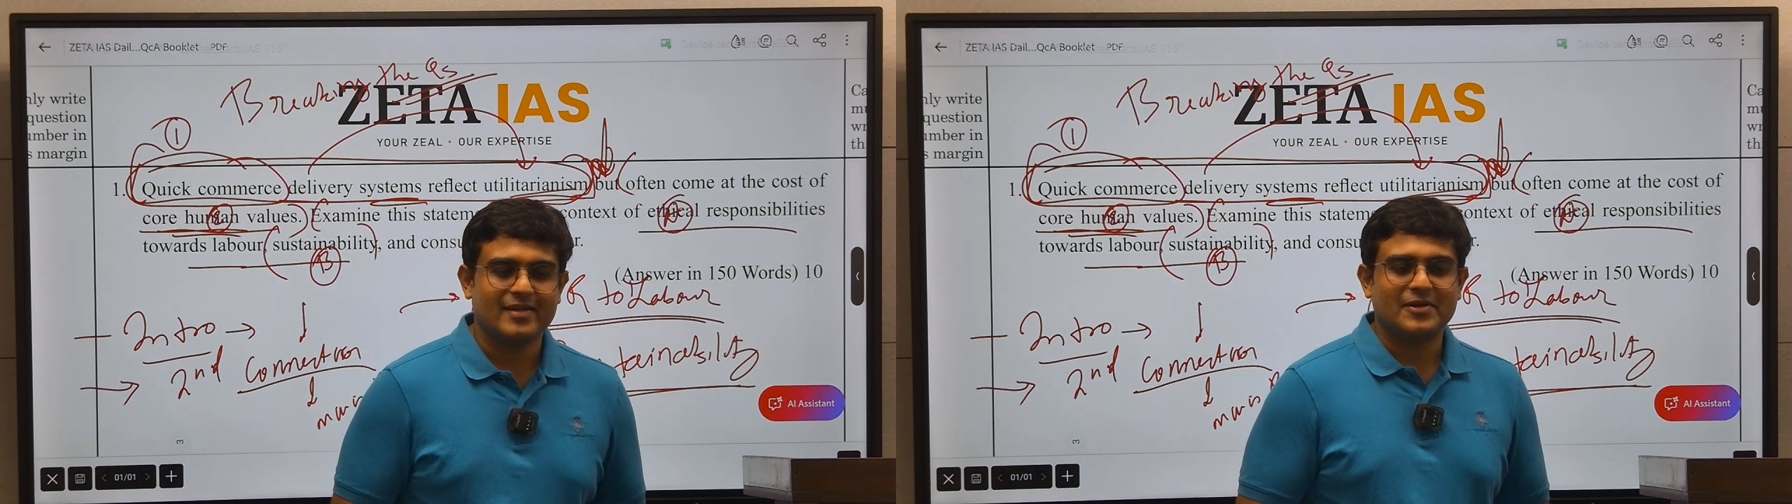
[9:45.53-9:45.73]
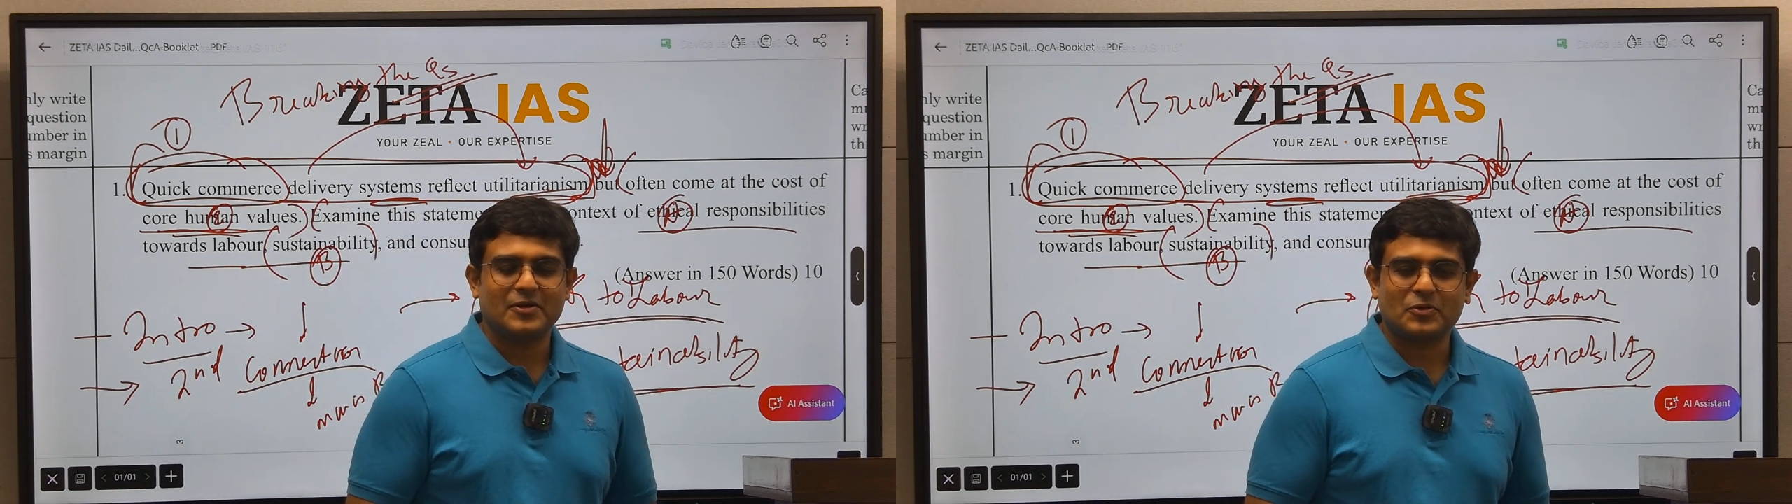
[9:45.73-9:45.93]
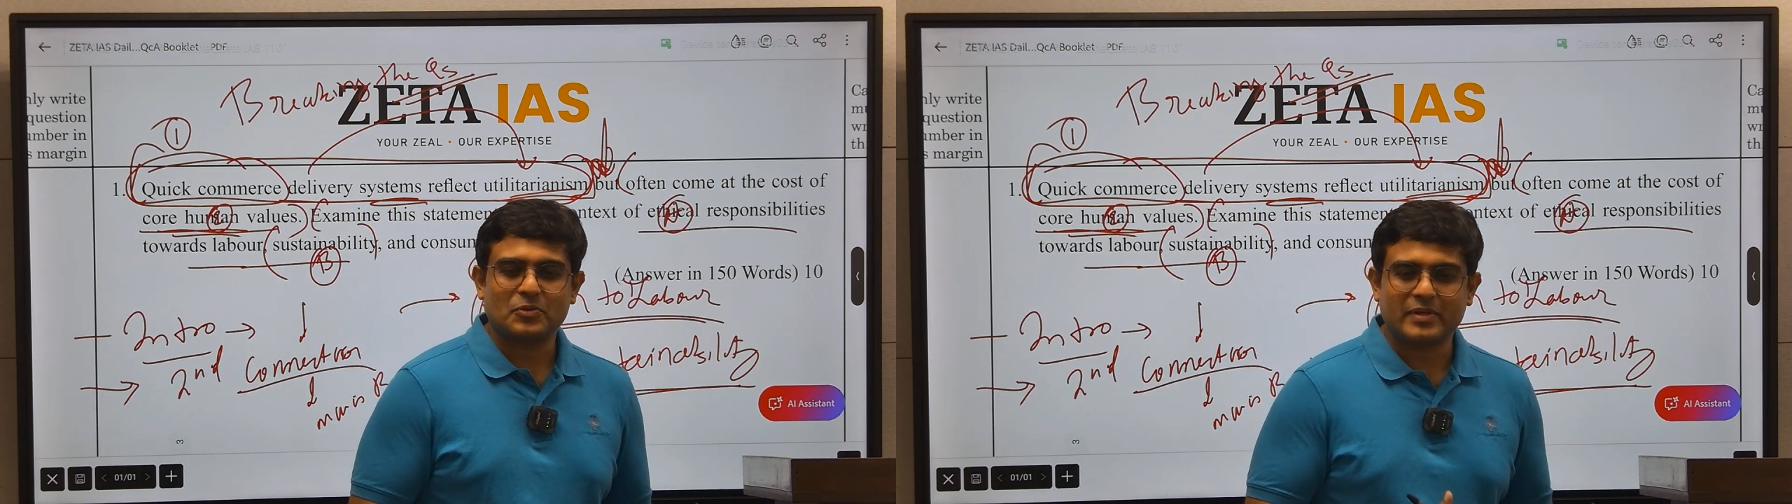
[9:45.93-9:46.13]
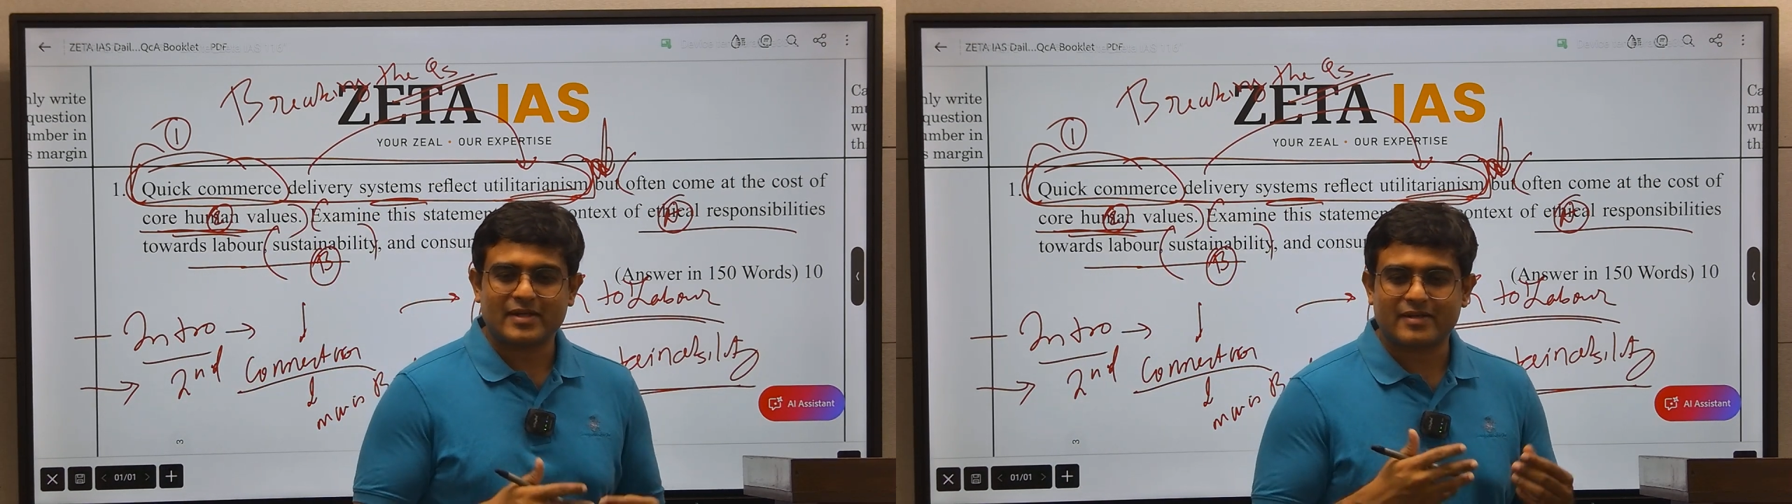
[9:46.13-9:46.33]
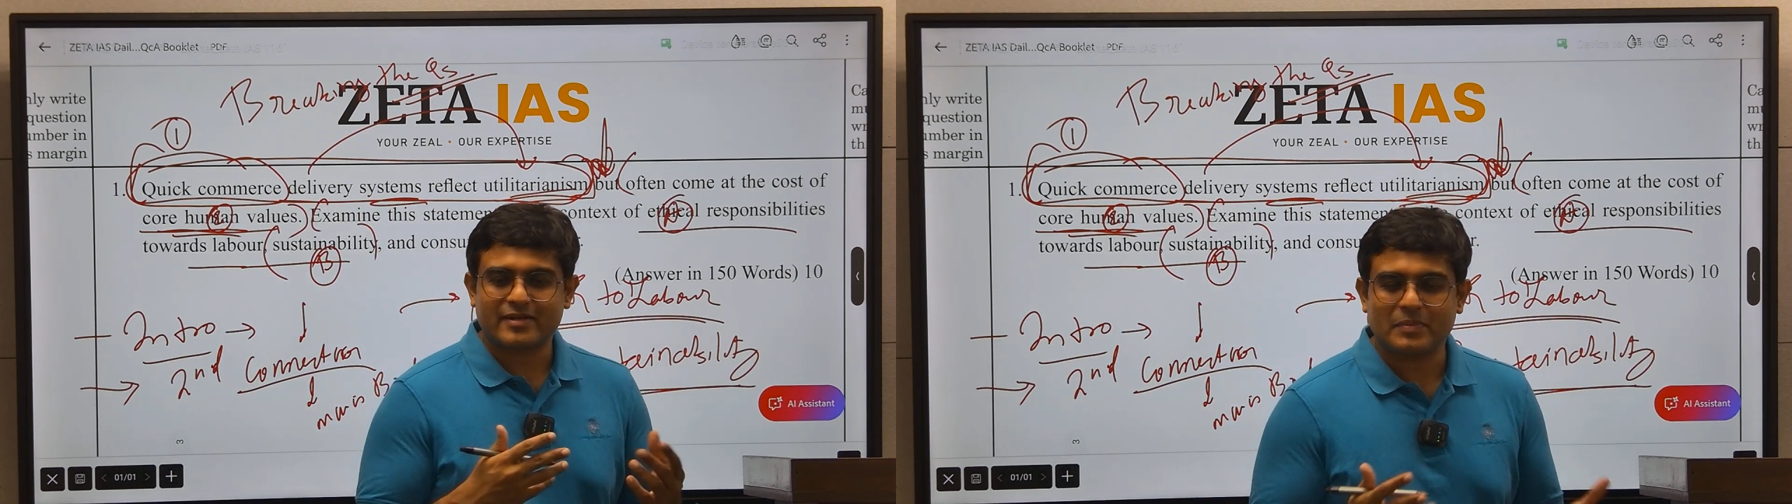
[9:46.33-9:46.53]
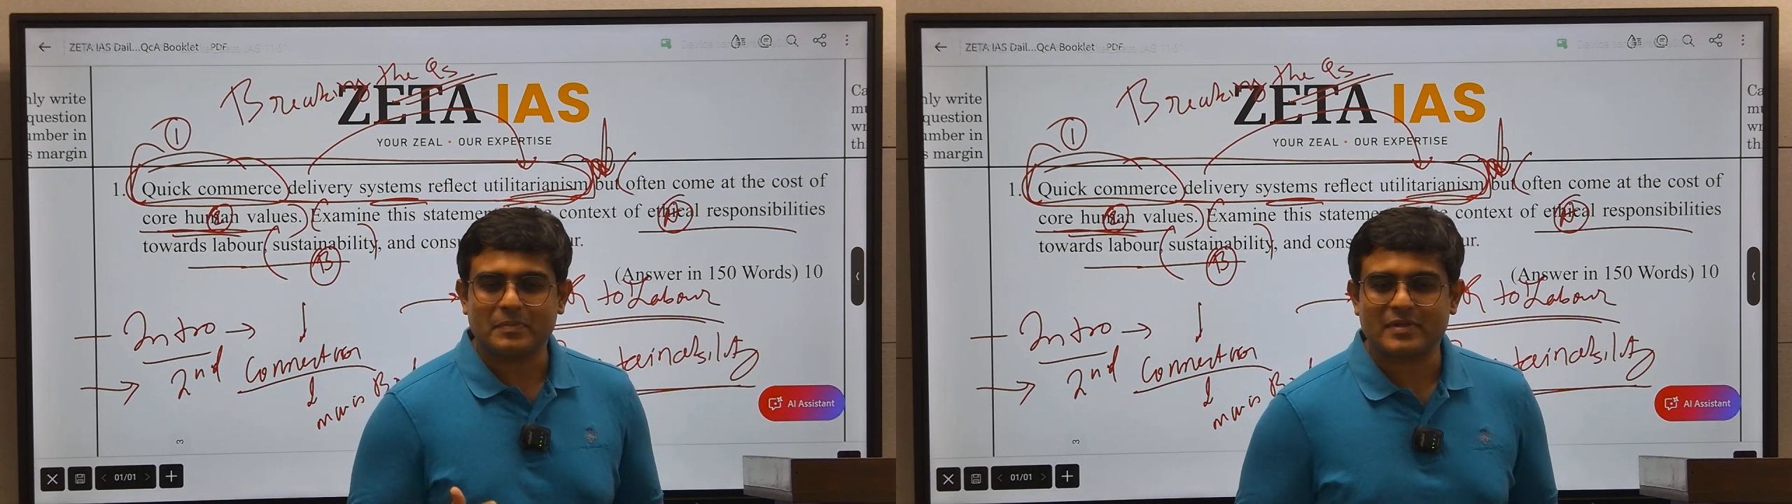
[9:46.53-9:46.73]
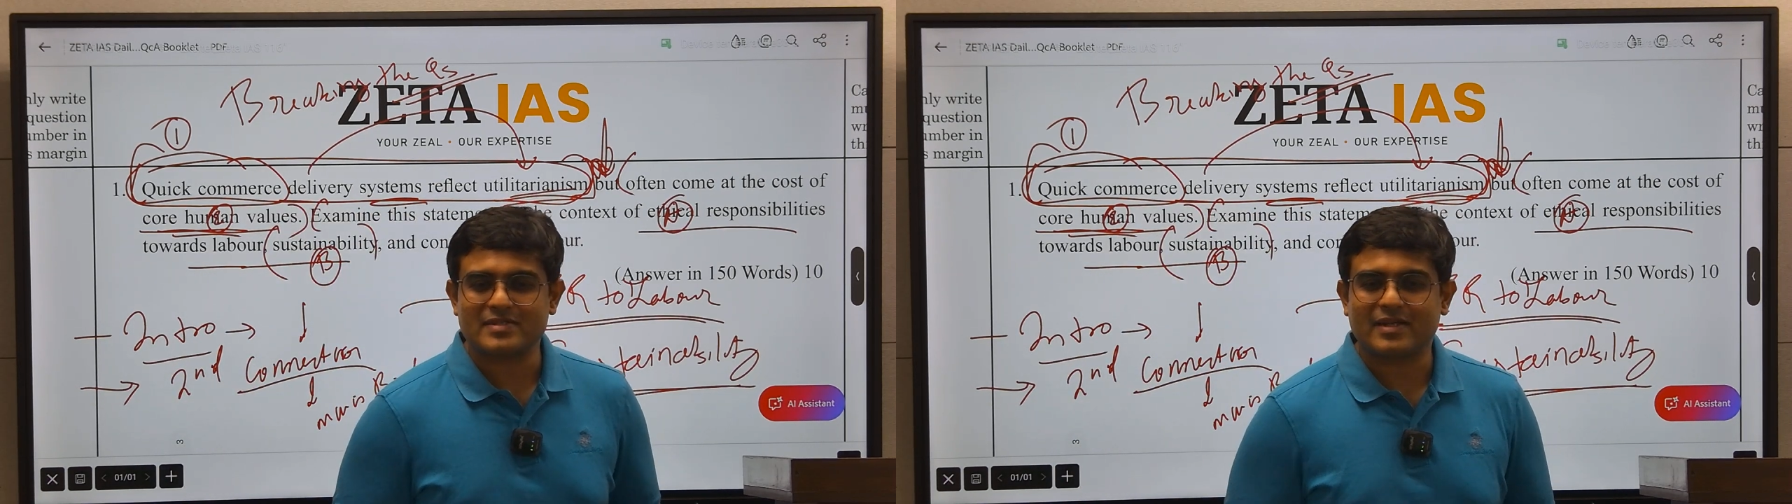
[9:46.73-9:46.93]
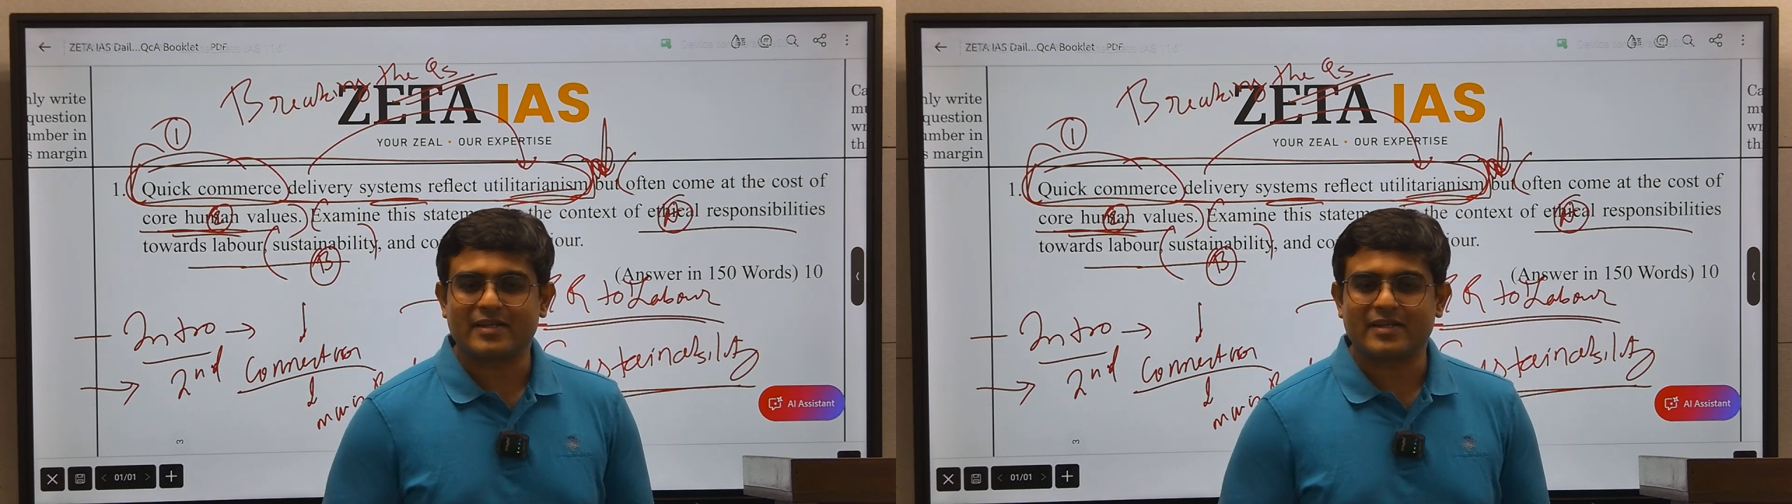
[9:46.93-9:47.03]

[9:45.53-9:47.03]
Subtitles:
remembers that